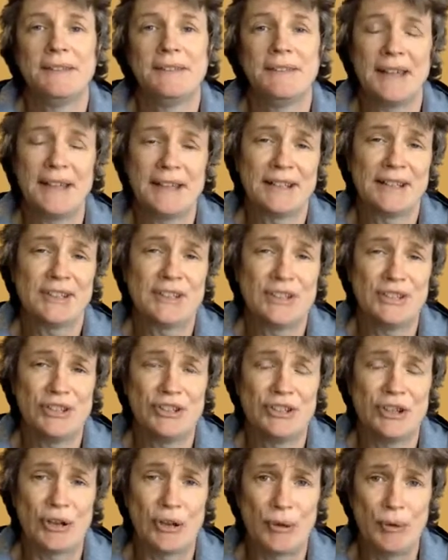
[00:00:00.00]
thanks
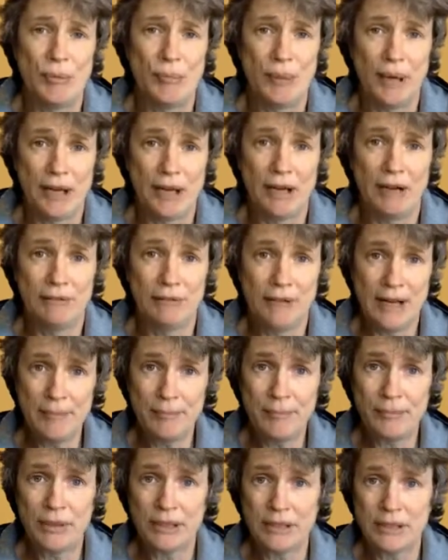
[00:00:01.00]
Joe, but
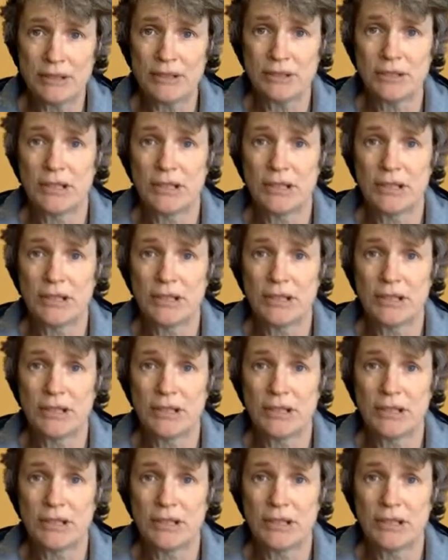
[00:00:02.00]
Rembrandt